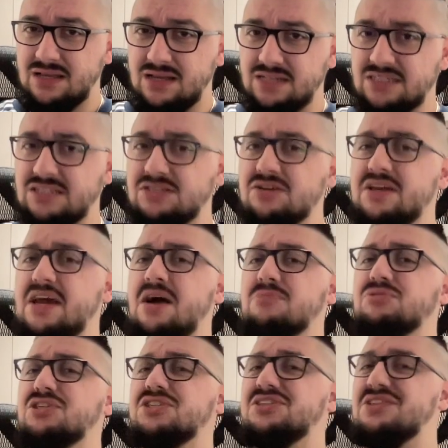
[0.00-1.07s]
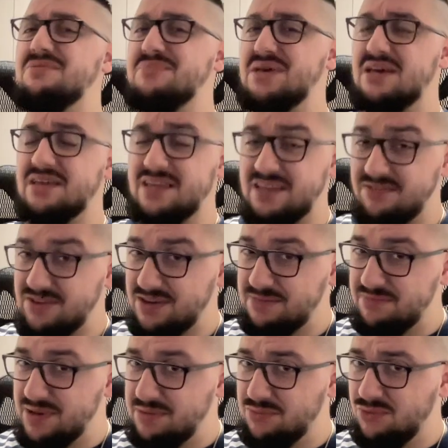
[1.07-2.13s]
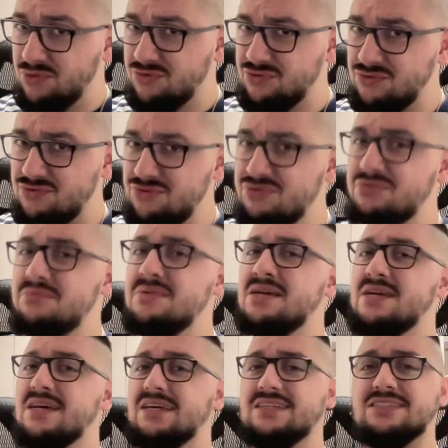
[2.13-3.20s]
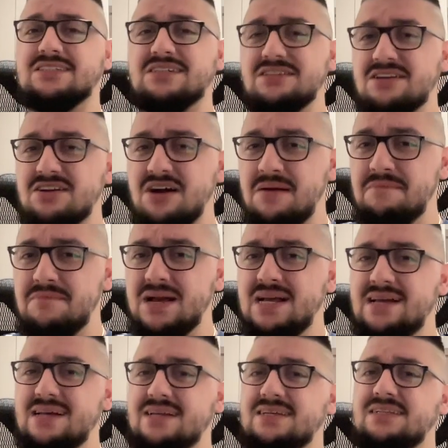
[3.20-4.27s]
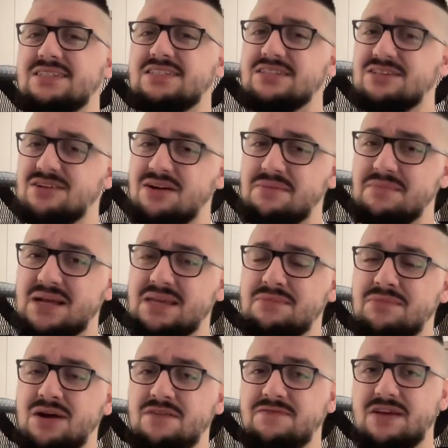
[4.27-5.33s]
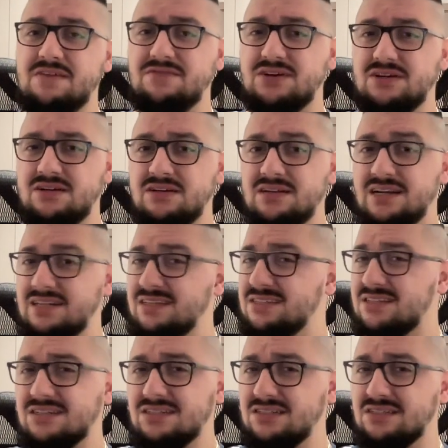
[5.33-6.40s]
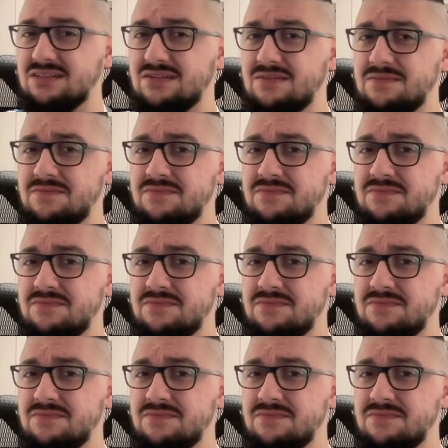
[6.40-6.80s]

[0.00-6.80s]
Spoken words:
and says, okay, I'm just going to give it a bit more room. It's going to come back. It's going to come back in my favor. And it doesn't.